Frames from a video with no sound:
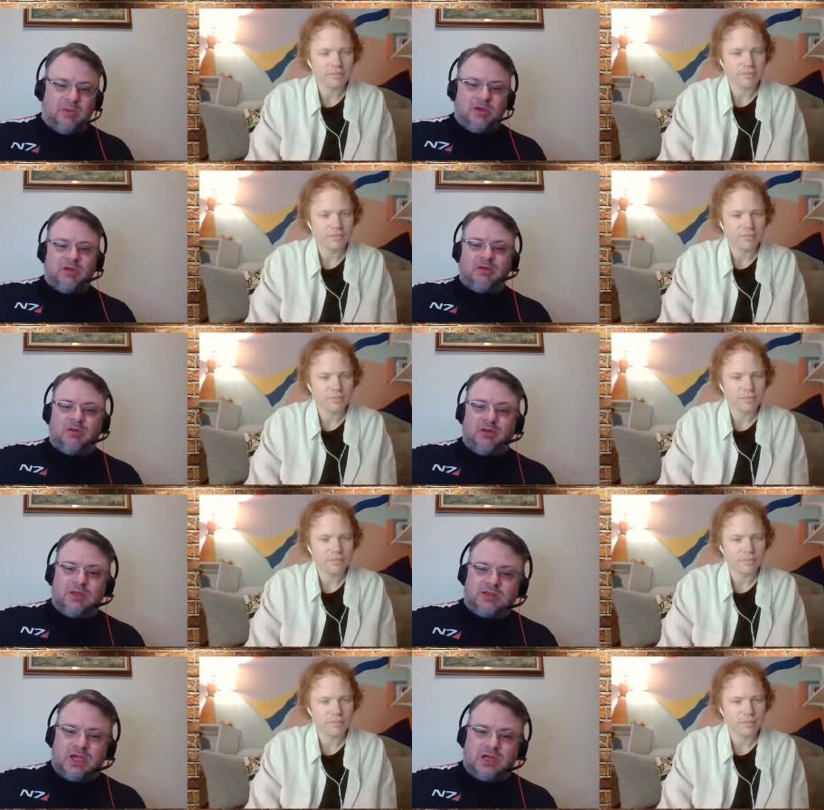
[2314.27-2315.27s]
Speaker 1: maybe you can you
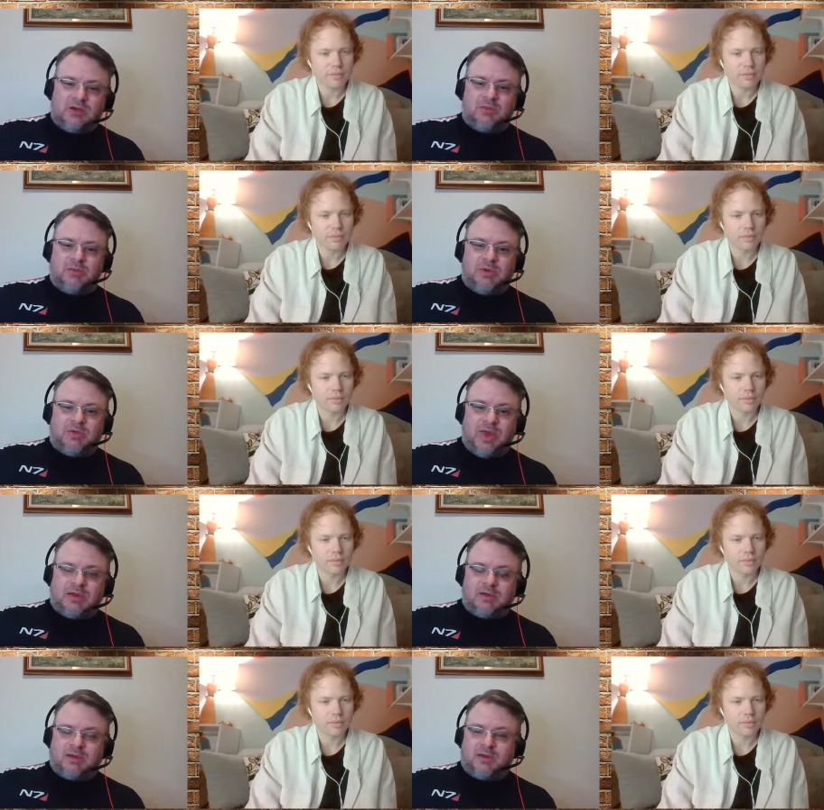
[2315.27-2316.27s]
can chat a little bit about
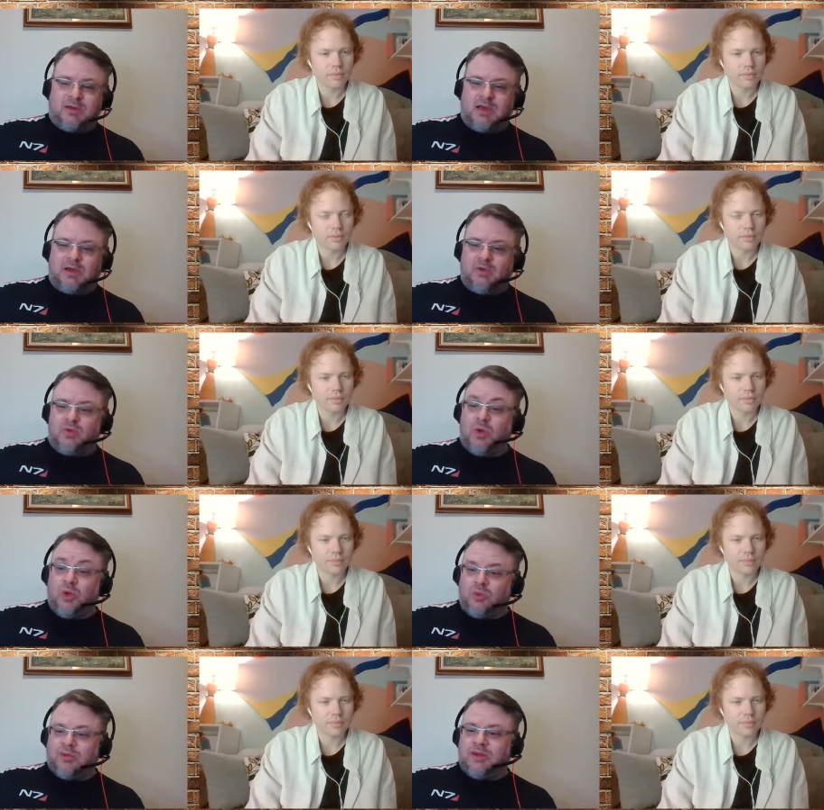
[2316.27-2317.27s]
that and and your
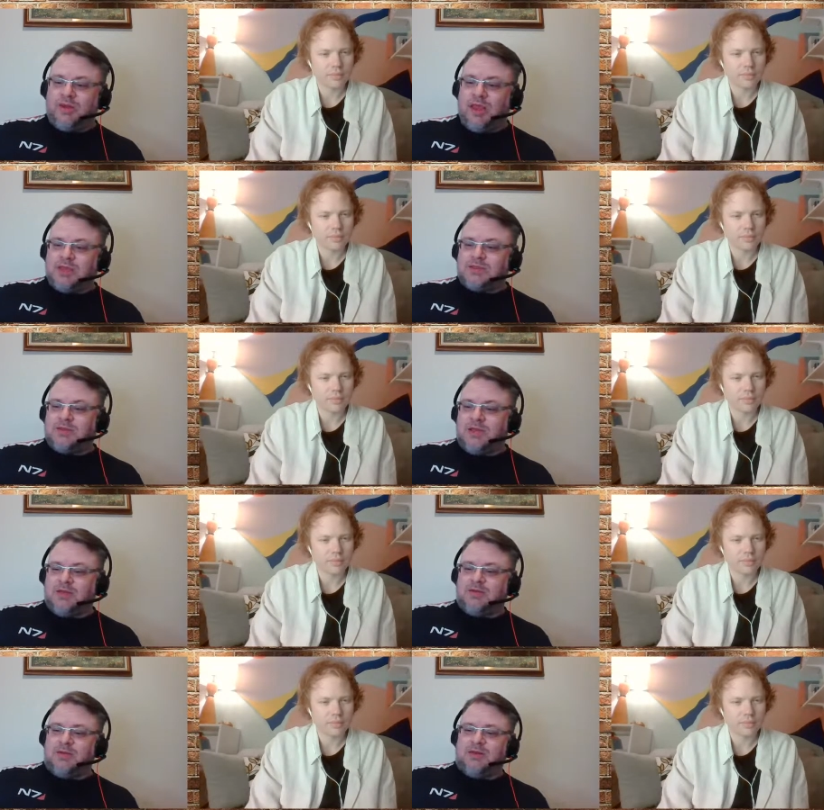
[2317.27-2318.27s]
role within that
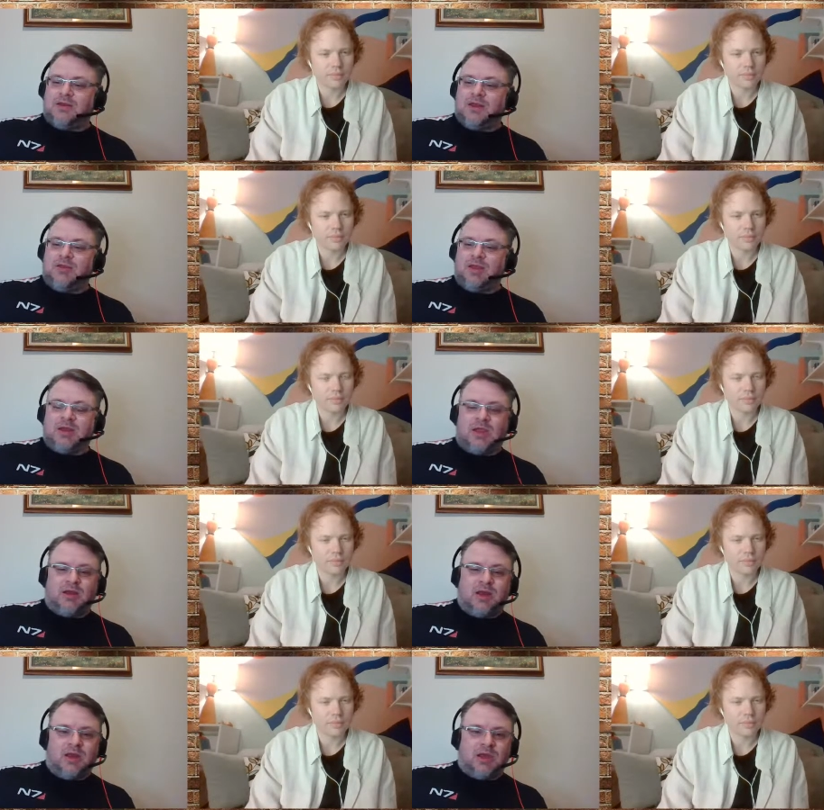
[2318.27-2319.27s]
and uh, how that came,
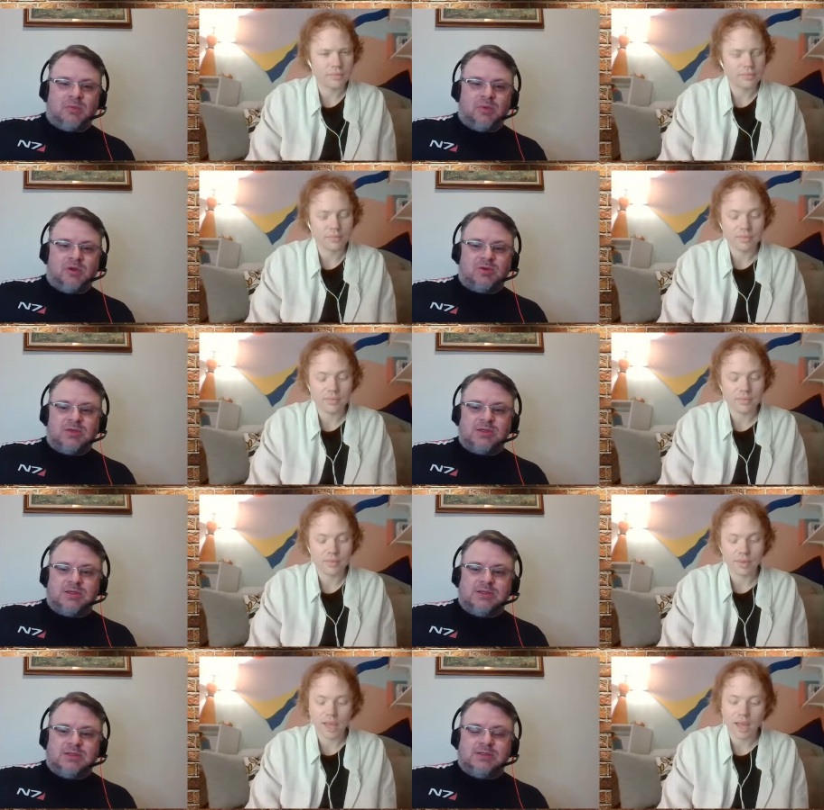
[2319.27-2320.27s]
kind of came about.
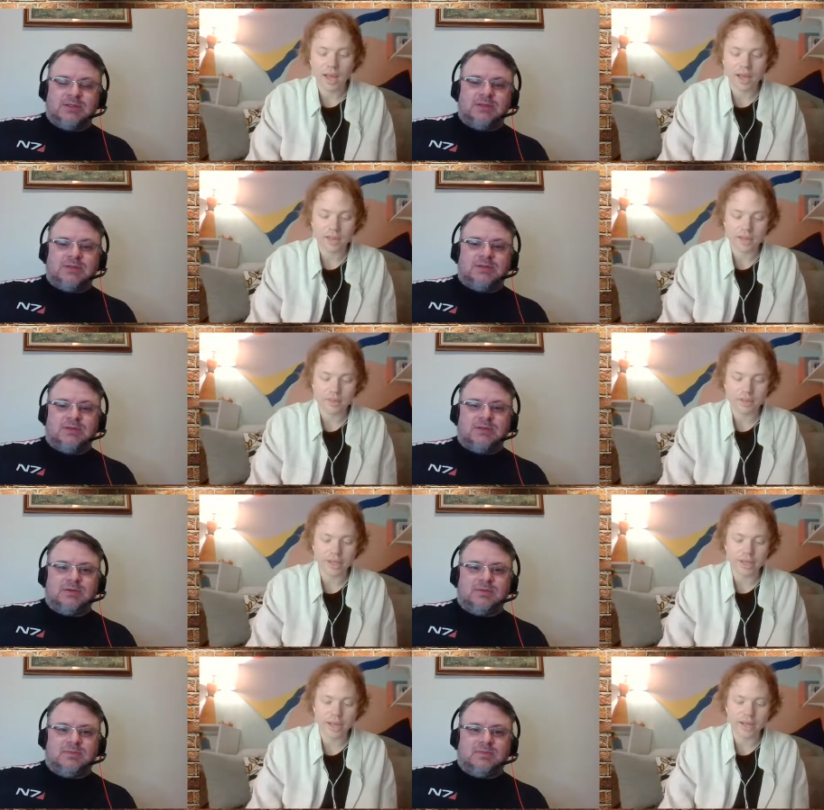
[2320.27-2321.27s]
Speaker 2: Yeah, I got to play a
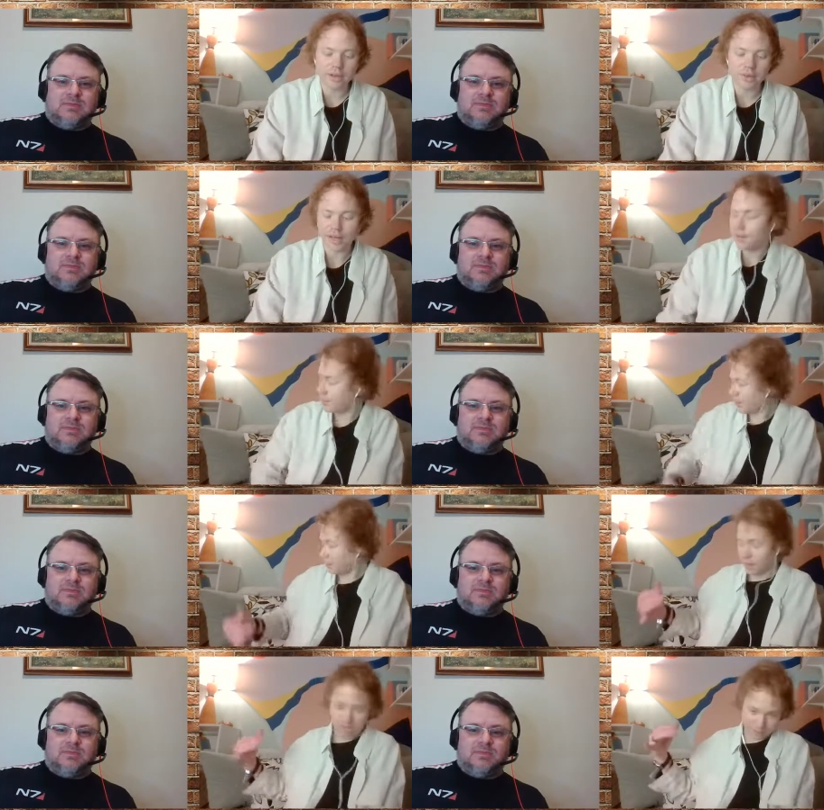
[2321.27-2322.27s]
guy who would have like a
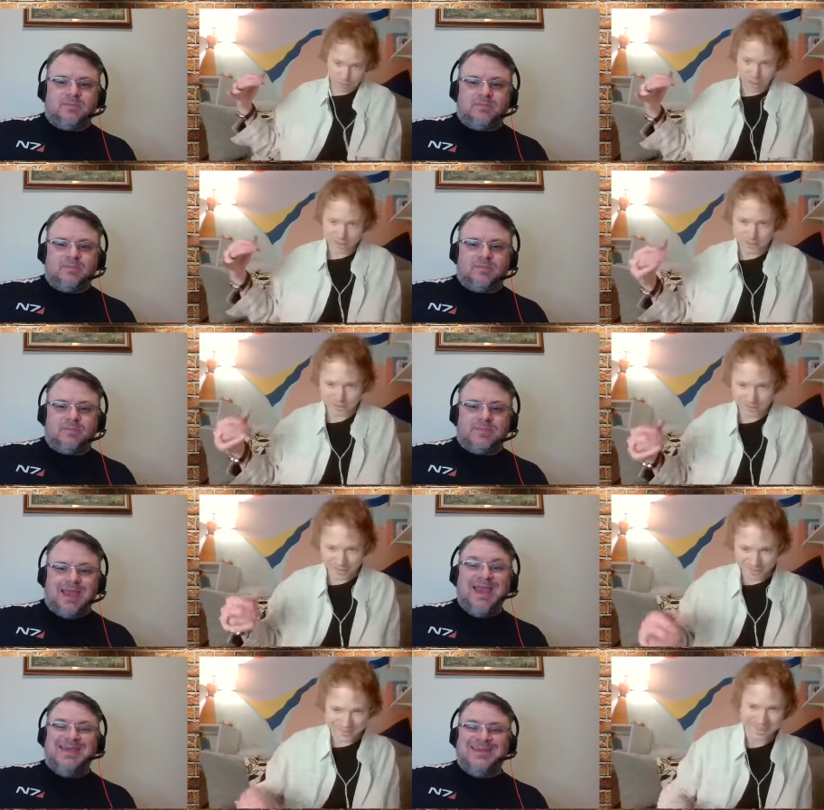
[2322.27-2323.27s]
lot of plaques on the
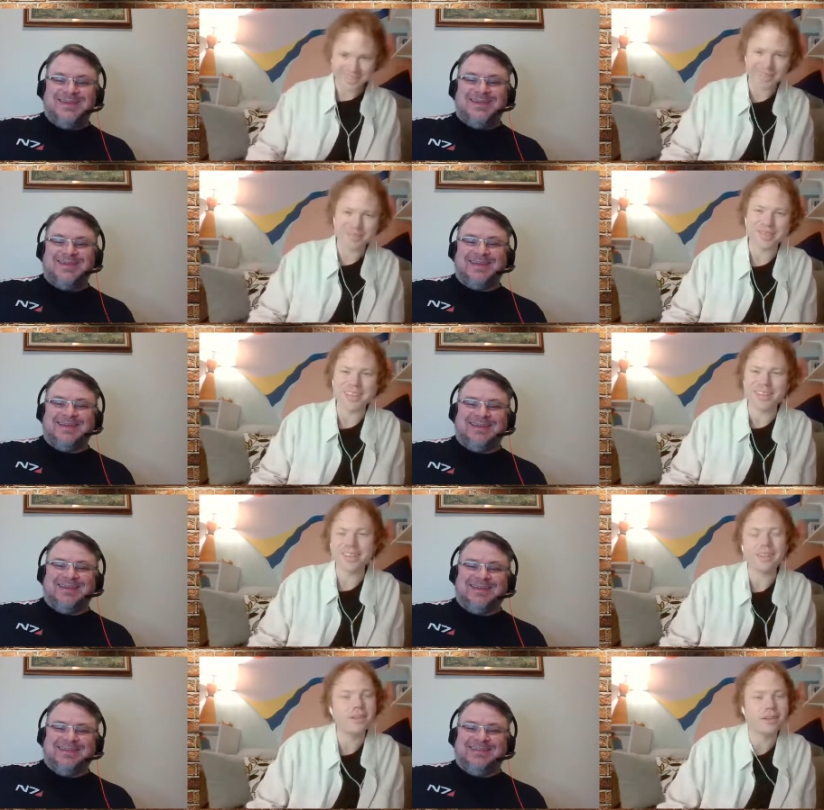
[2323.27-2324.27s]
walls. I got to play
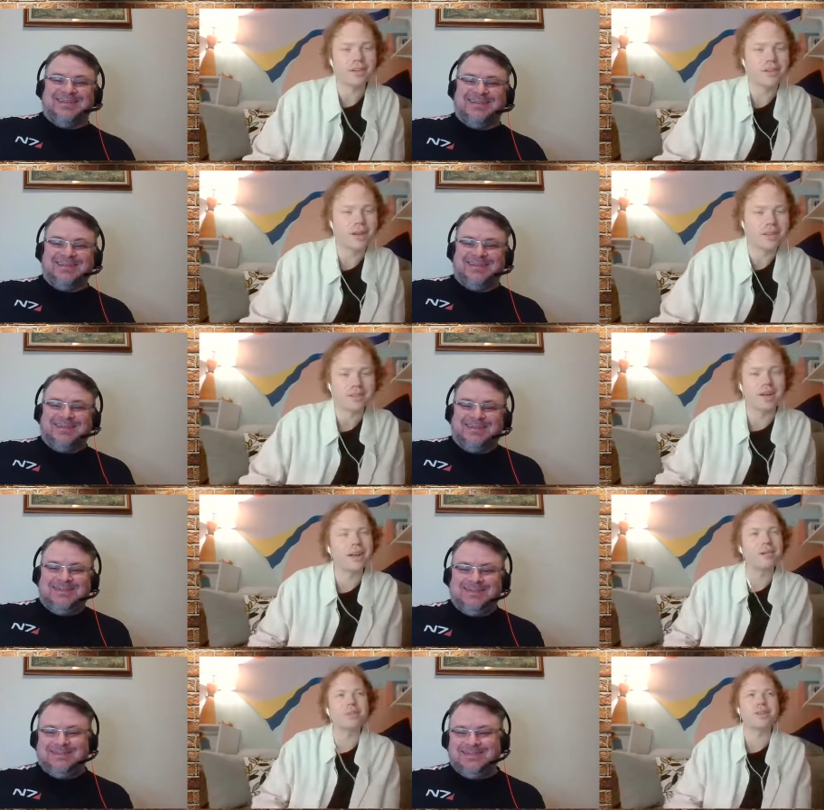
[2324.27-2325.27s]
the, the greatest
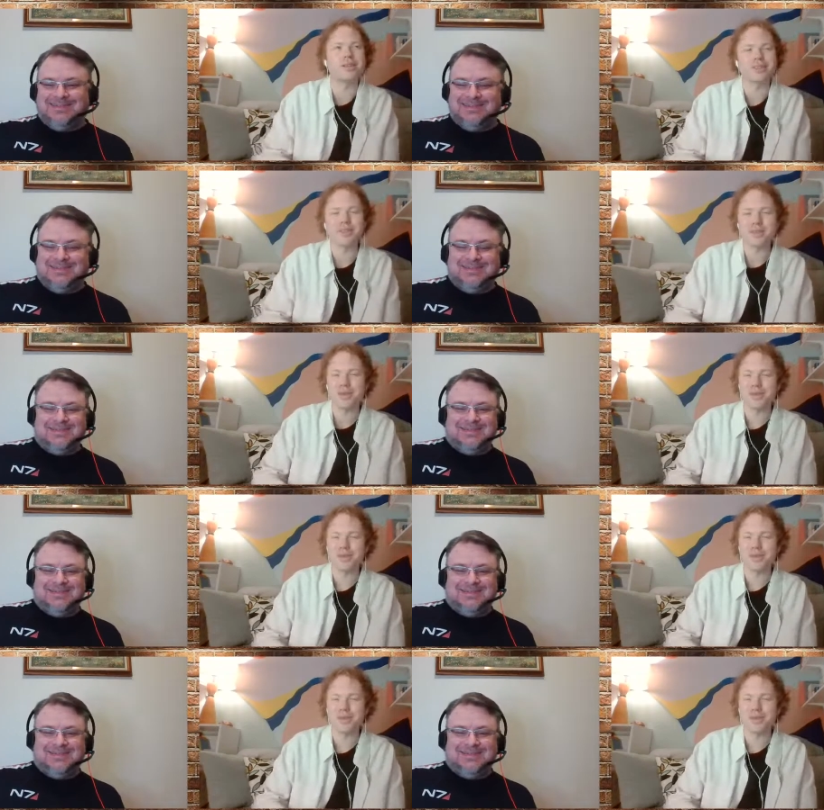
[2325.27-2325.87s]
writer producer in the